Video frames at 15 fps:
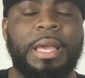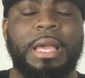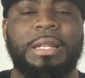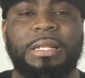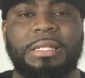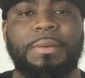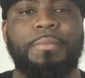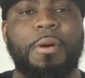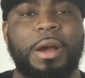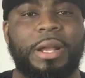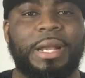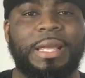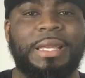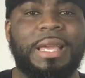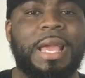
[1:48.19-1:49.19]
And it's a part
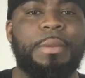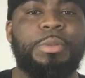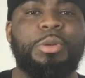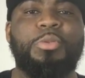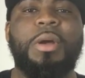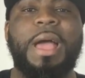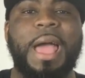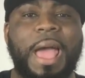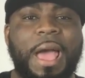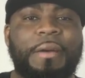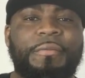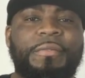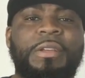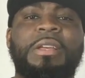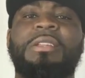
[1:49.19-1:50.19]
of the game. You
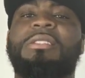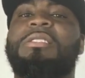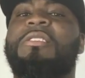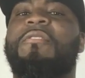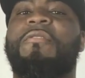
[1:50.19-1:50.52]
have to